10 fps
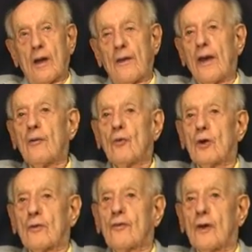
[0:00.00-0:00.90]
and that
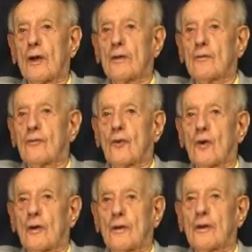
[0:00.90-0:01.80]
worked fine
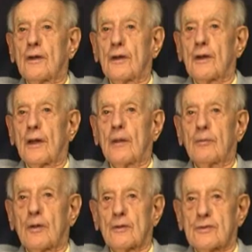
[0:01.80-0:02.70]
for
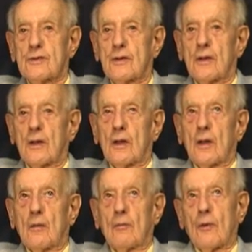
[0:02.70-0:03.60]
Indianapolis.
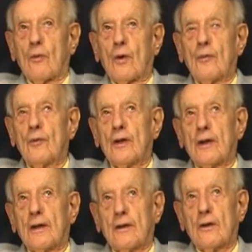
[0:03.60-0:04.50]
But when we
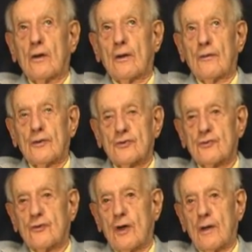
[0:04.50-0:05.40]
got on this
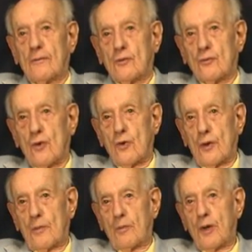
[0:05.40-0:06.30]
gravel road
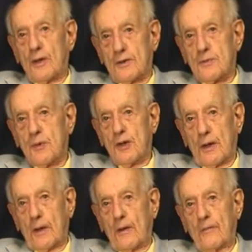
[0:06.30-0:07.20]
at Pike's
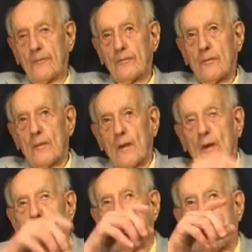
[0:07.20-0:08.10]
Peak,
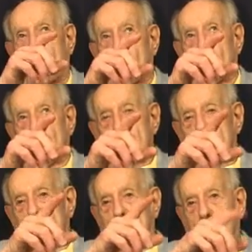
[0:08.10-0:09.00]
with the
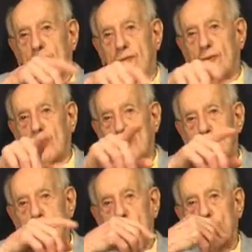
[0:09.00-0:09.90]
center
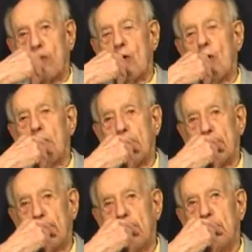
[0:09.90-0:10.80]
differential
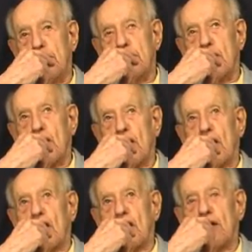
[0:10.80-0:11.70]
open,
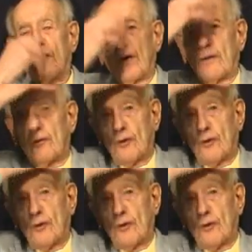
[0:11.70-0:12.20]
you never